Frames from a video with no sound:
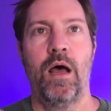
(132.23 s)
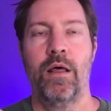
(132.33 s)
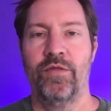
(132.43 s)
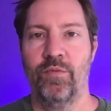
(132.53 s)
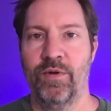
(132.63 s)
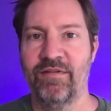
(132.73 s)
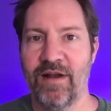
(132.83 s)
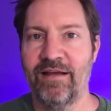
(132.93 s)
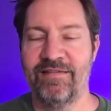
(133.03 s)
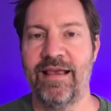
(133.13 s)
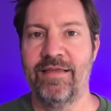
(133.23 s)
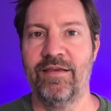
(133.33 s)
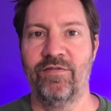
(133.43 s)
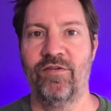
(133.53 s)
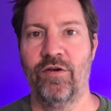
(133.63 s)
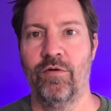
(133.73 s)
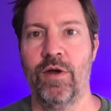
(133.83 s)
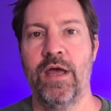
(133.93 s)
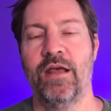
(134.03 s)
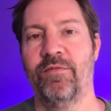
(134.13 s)
the reason I say this to you
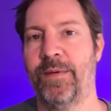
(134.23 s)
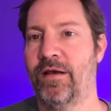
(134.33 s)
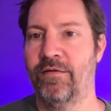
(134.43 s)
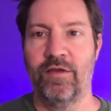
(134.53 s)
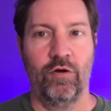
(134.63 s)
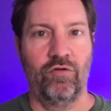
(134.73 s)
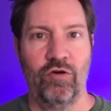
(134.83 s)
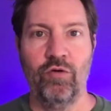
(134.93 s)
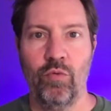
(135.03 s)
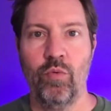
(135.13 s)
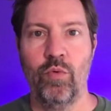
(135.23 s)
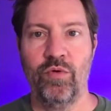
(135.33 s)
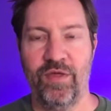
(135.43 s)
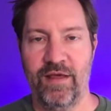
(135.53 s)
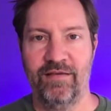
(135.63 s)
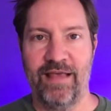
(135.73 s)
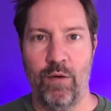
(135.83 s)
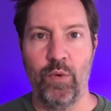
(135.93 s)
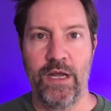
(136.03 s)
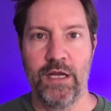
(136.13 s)
is because there are two things that
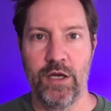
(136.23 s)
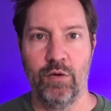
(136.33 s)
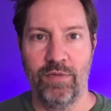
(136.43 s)
we can do,